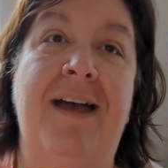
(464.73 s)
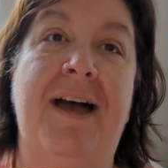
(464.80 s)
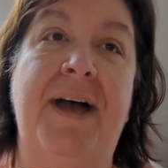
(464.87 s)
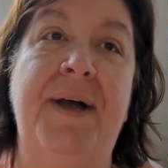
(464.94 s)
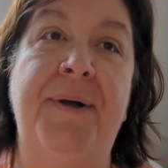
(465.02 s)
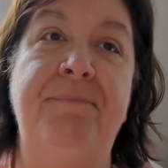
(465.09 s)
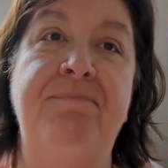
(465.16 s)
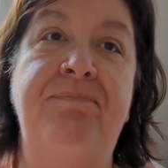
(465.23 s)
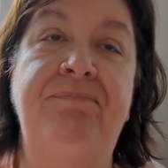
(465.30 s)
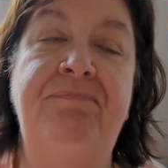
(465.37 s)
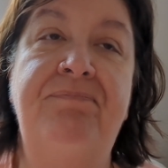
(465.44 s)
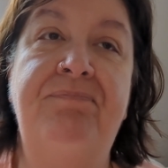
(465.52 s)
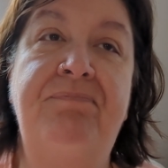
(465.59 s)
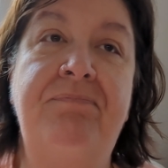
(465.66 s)

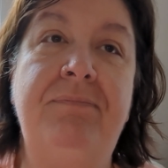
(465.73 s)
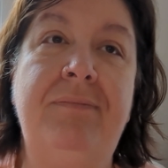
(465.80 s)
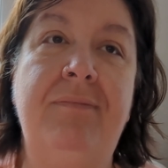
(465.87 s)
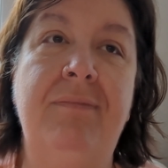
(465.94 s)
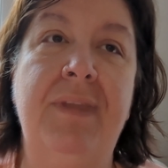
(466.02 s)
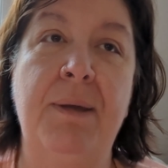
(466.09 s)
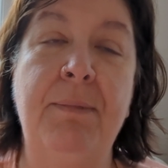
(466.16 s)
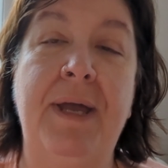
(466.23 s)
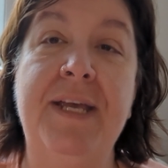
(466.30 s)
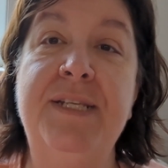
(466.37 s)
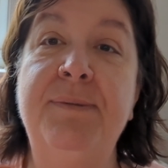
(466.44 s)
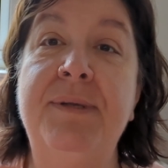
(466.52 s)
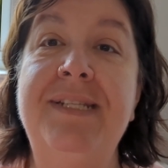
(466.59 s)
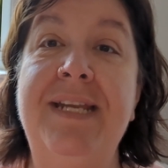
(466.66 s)
My
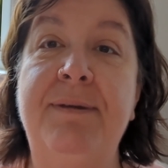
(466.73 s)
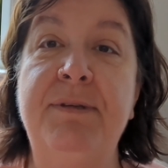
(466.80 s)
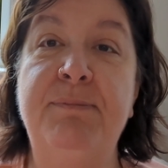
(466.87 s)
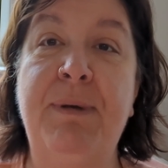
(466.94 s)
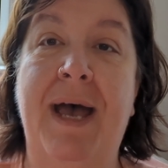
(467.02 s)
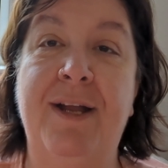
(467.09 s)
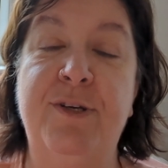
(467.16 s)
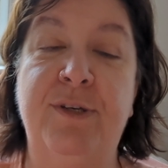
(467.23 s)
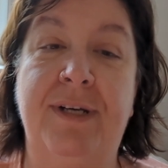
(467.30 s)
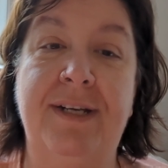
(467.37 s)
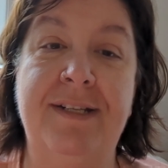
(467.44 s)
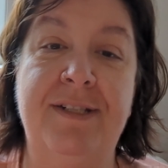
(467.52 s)
husband's name is Patrick.